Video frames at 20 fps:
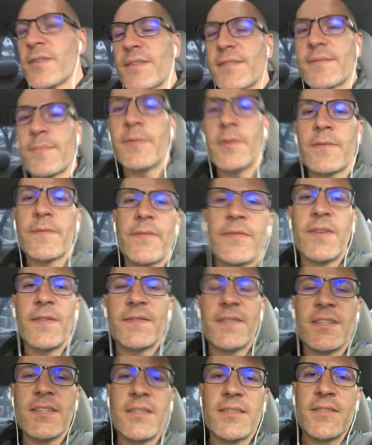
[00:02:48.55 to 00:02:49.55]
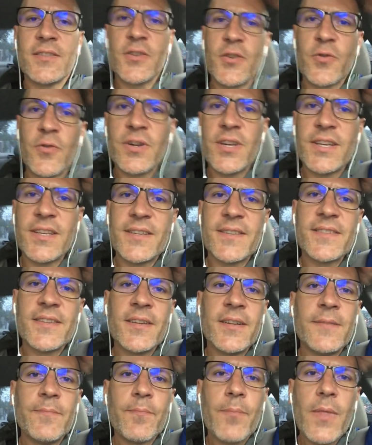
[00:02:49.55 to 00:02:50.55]
It's about 15 degrees.
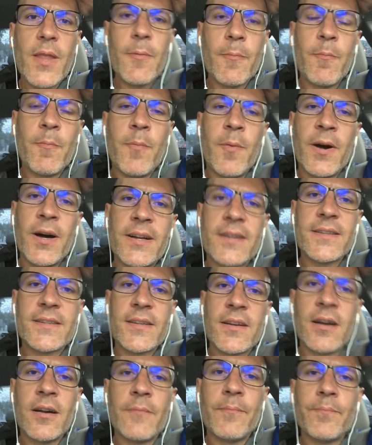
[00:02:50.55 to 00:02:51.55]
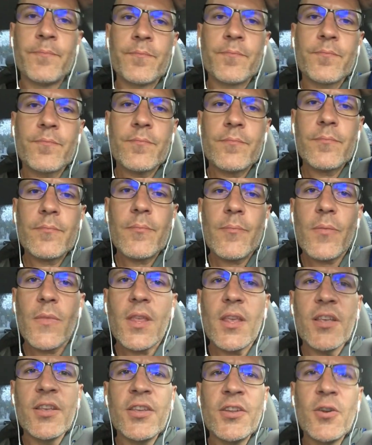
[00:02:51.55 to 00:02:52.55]
But,
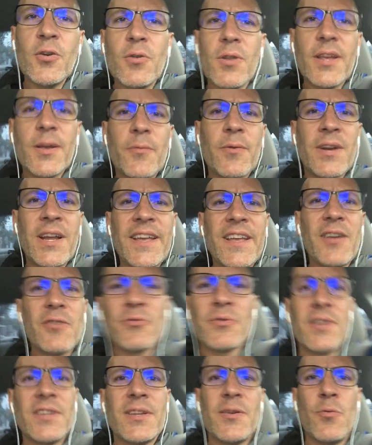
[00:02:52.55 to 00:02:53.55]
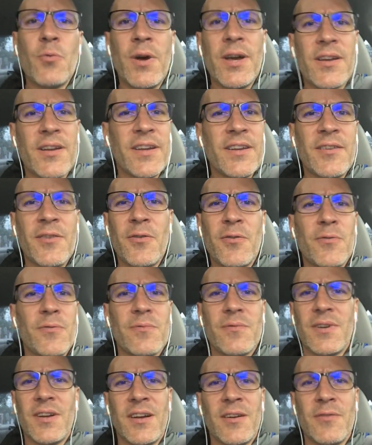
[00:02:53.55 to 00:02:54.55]
you know, like, when I get really wet, I
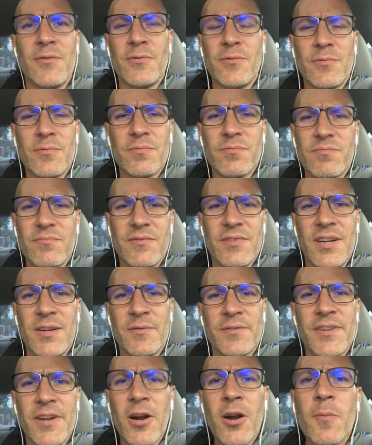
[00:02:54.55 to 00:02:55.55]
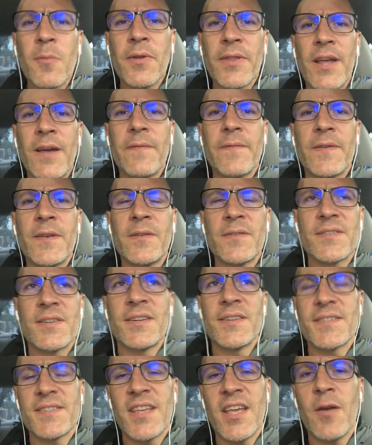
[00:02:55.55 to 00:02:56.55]
know how terrible that feels, and
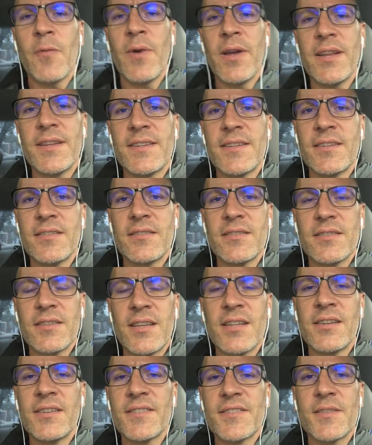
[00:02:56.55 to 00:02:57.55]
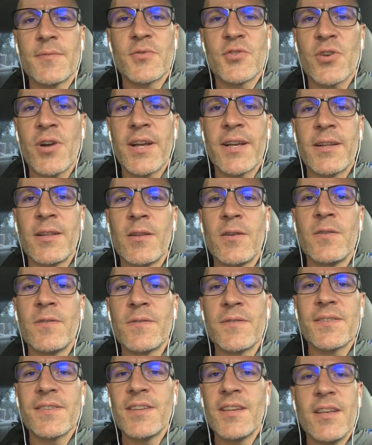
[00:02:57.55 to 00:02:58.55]
I just can't wait to get into some dry
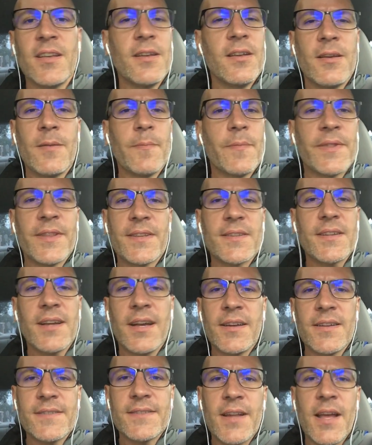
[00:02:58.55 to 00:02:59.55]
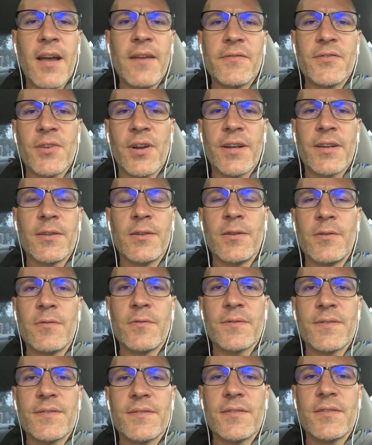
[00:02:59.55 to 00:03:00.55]
clothes. But this guy doesn't have dry
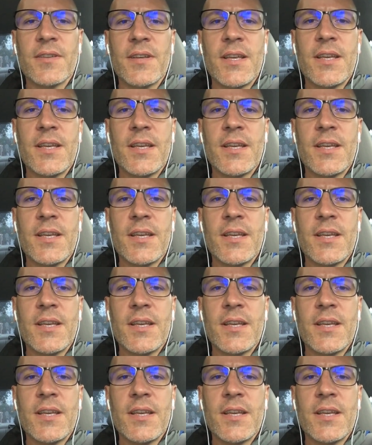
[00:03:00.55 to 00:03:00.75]
clothes.